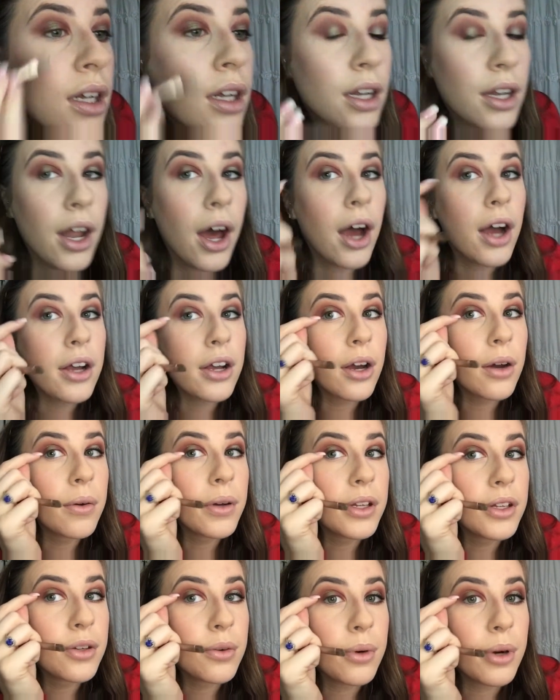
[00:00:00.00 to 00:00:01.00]
Not go
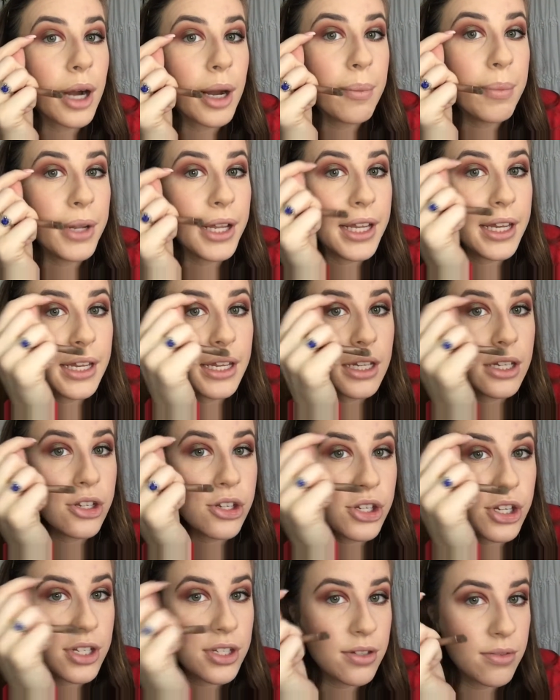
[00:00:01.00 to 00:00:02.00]
into where I blended,
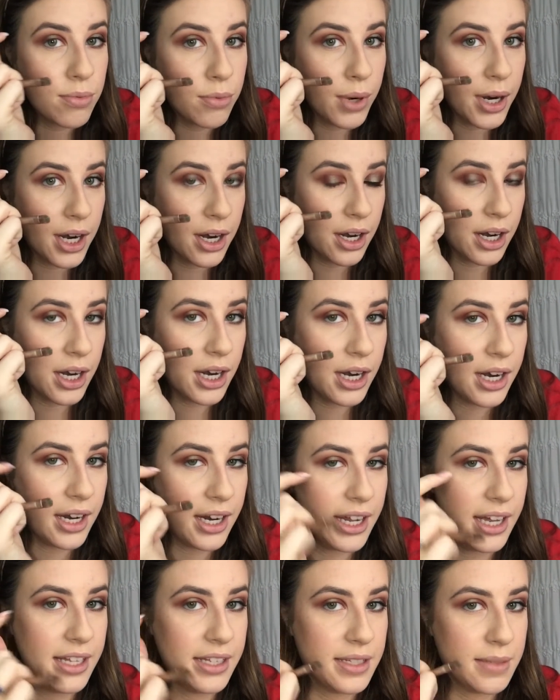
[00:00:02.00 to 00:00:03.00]
just where
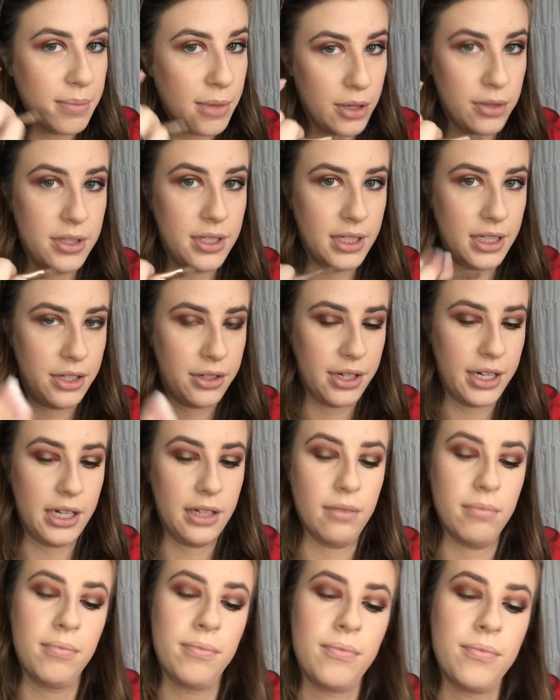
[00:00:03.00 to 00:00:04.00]
it's mostly green.